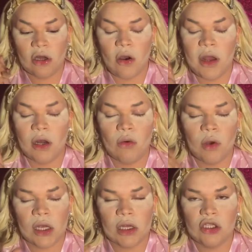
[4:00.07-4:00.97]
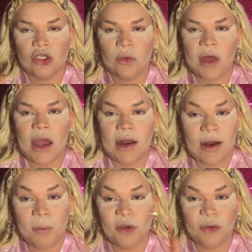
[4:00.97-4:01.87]
ahead and quickly do that, and
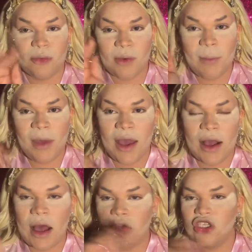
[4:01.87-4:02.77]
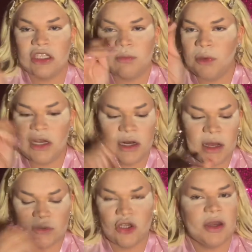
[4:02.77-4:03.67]
I'll be right back. I'll just speed it
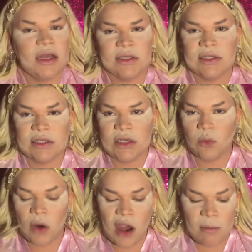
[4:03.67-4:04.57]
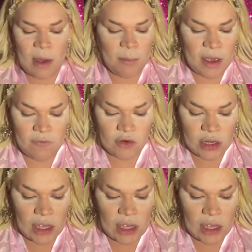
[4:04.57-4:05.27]
up so you guys can see where I map everything